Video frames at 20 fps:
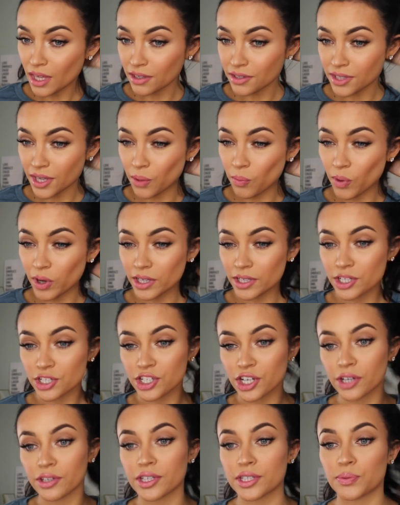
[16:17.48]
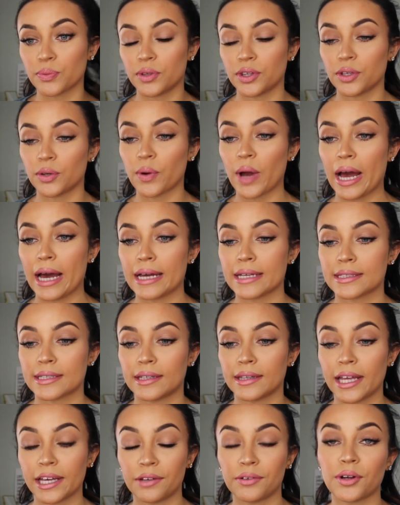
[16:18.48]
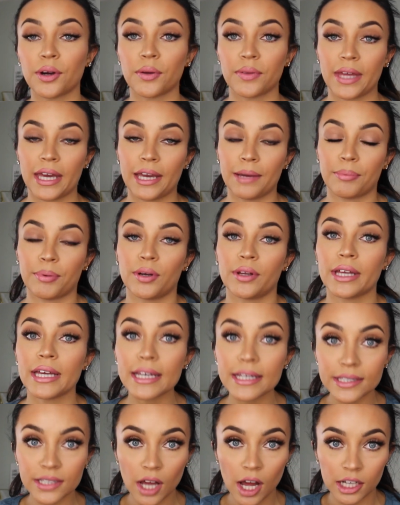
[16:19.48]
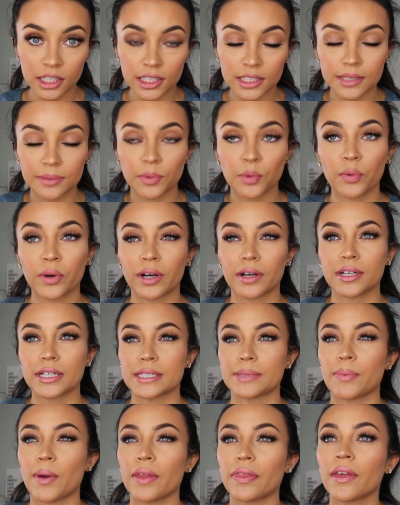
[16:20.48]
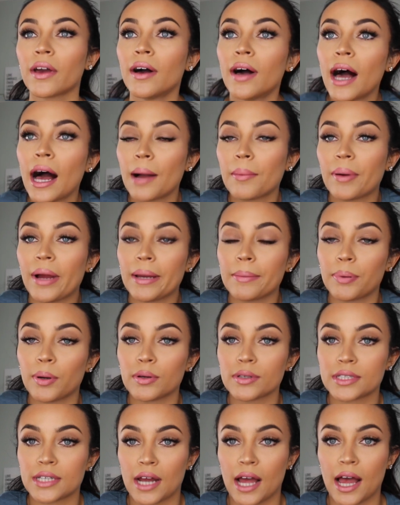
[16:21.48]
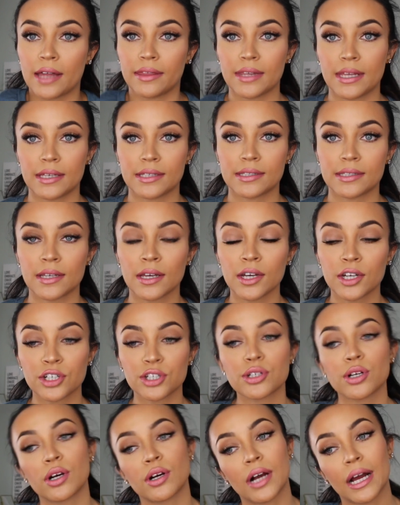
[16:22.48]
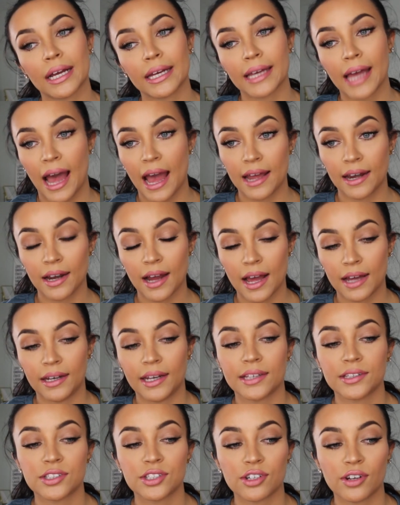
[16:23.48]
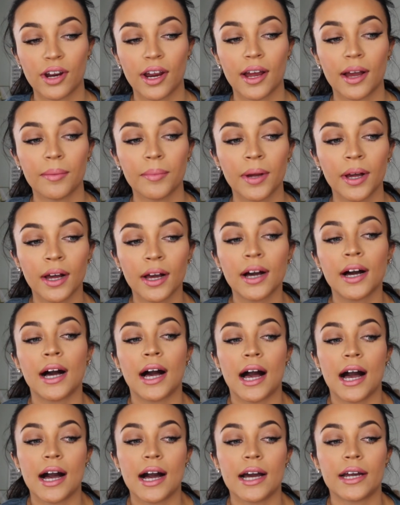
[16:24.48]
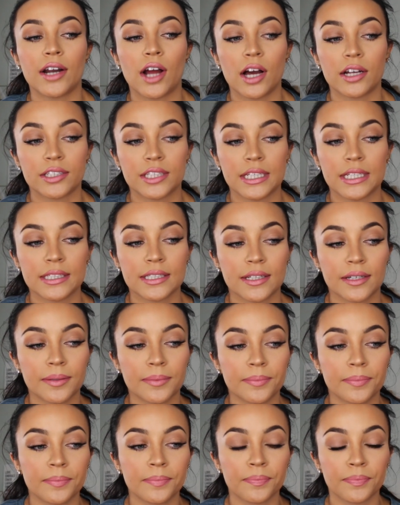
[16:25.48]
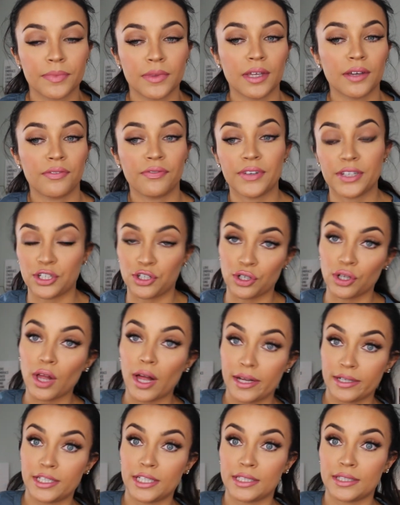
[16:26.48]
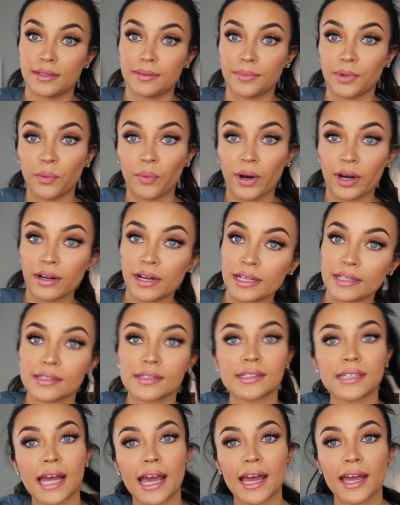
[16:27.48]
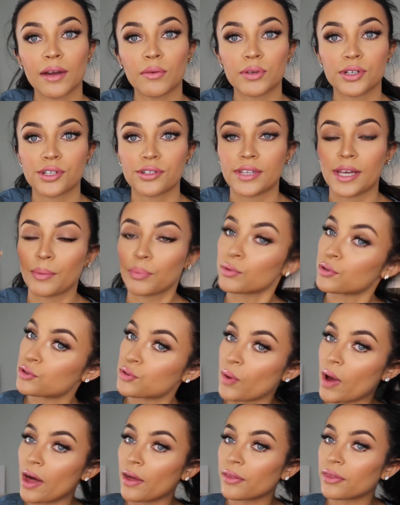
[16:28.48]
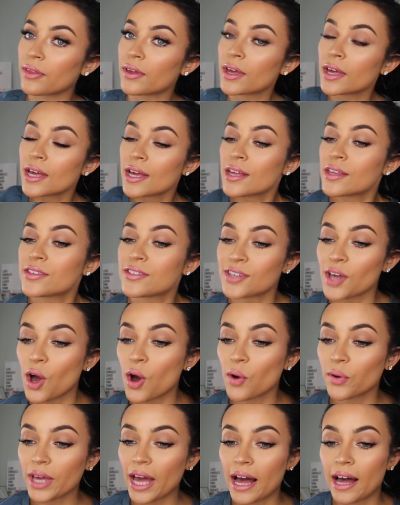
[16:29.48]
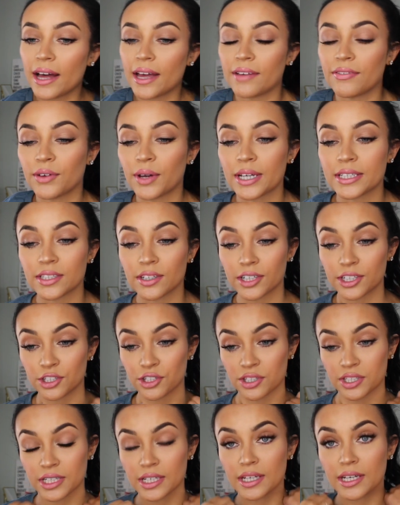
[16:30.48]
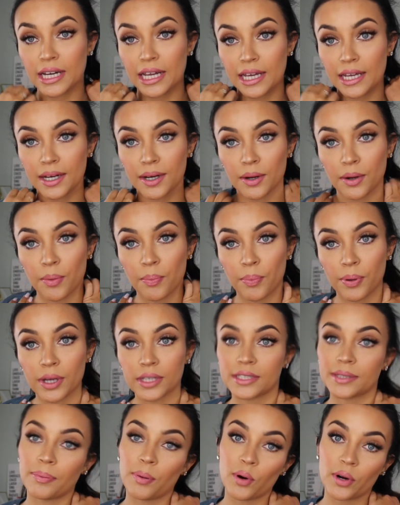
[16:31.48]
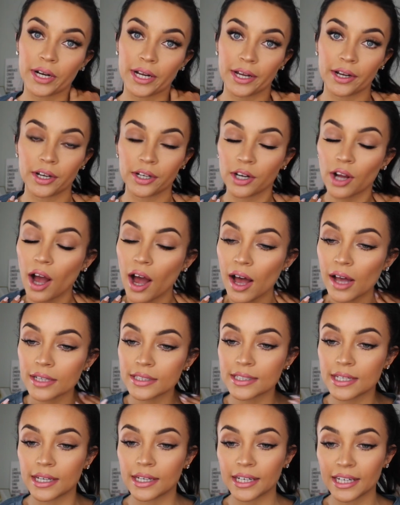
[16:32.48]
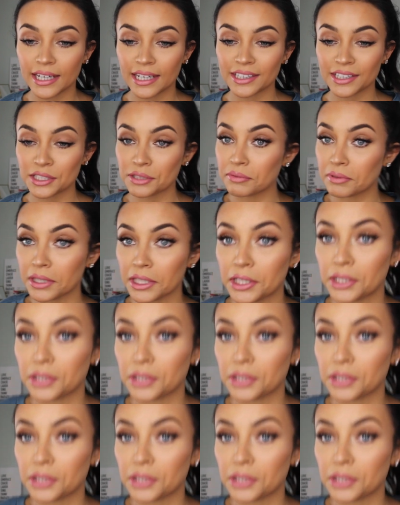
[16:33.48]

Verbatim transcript: So I wanted to share this with you guys and let you know that April is Autism Awareness Month. I'll probably post on this shirt again on Instagram on autism, the official Autism Awareness Day, which is April 12th. So yeah, if you guys are interested in supporting a good cause and getting this really